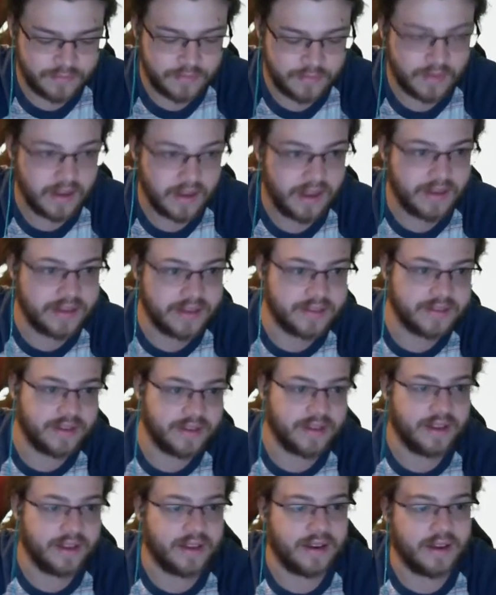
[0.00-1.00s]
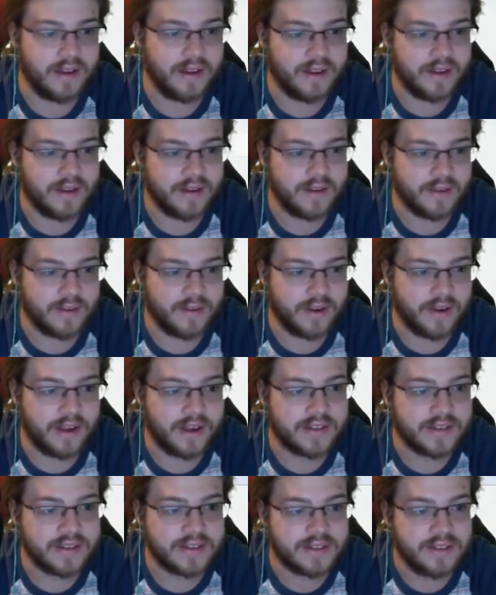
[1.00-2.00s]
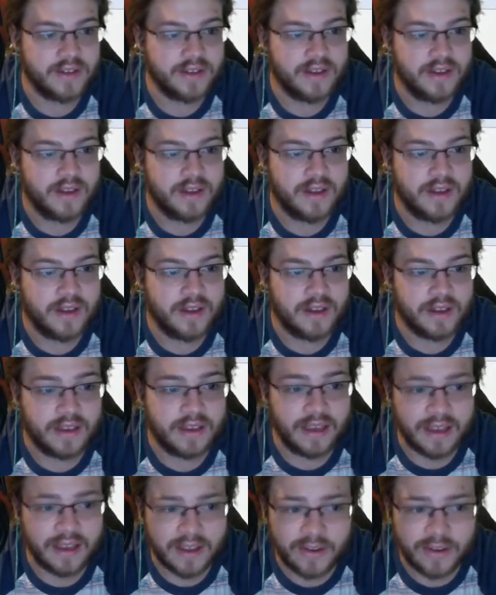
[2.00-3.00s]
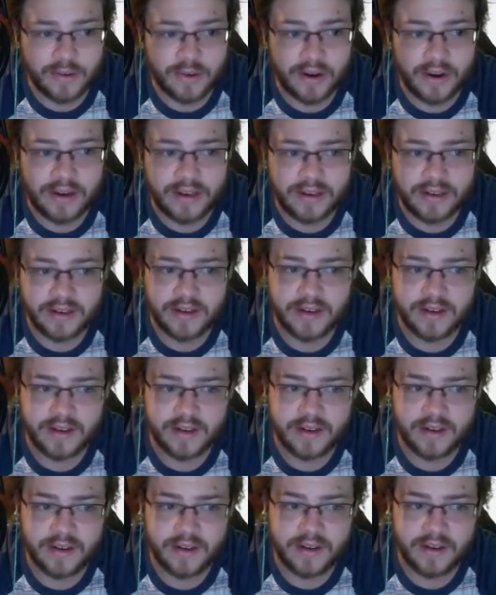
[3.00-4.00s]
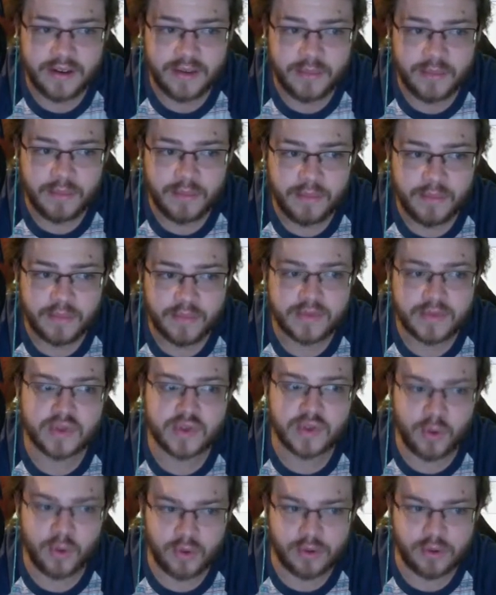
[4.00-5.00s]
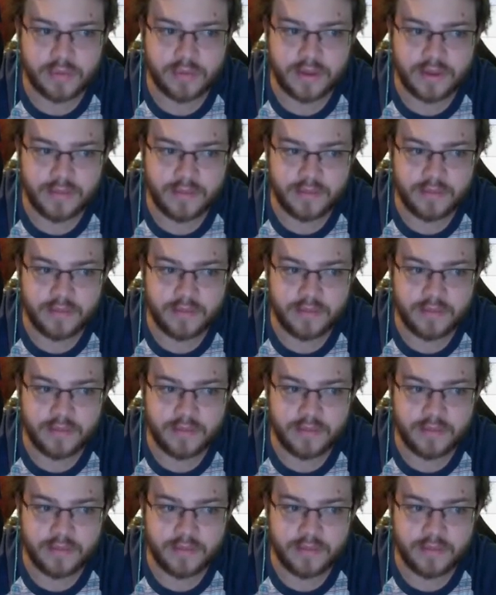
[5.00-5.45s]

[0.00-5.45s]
I didn't say that. Grass. Giga Drain? Solar Beam.